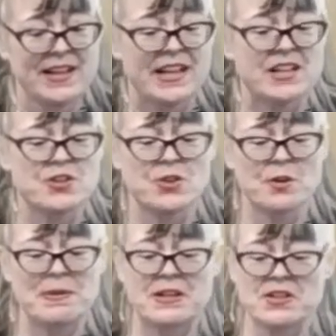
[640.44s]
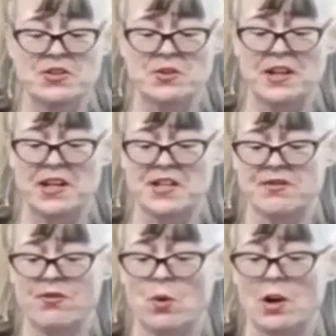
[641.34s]
Interim ministry is a
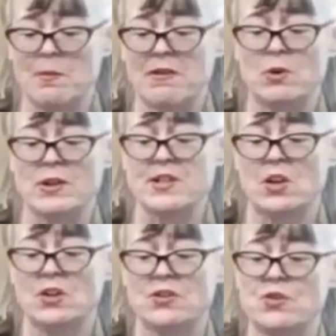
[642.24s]
form of what's called